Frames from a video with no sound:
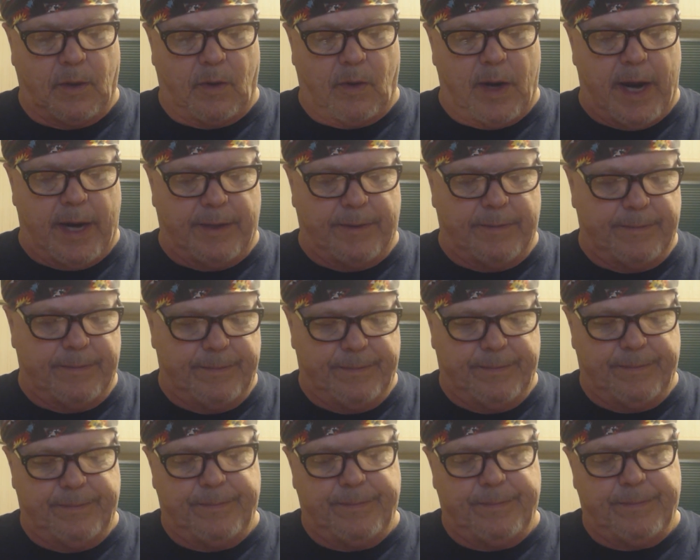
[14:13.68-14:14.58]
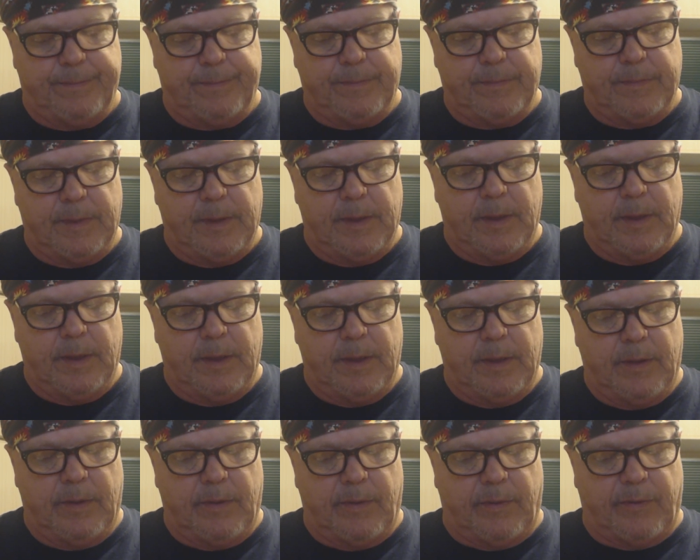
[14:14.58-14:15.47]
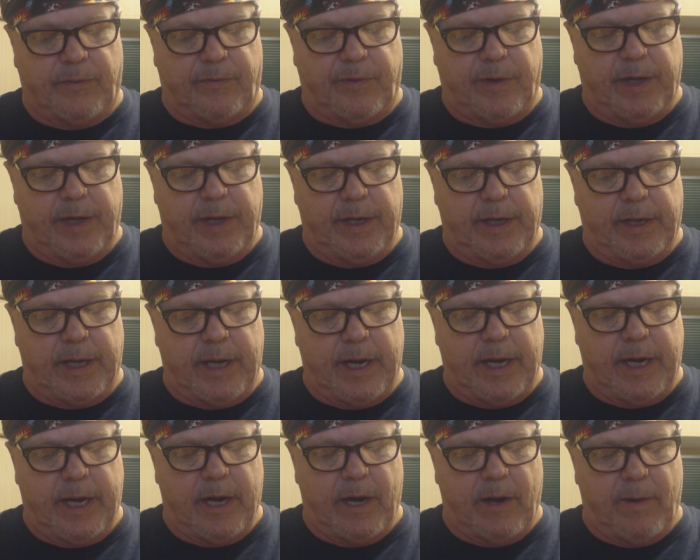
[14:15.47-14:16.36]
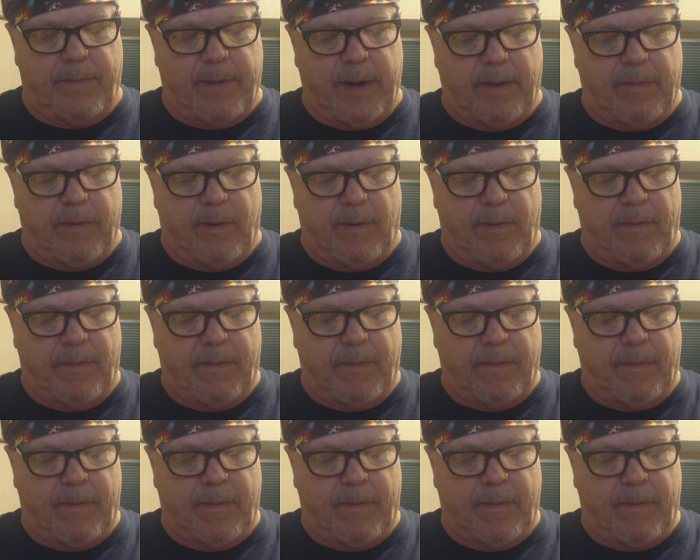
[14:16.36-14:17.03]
Great. Well, see, there you go, people.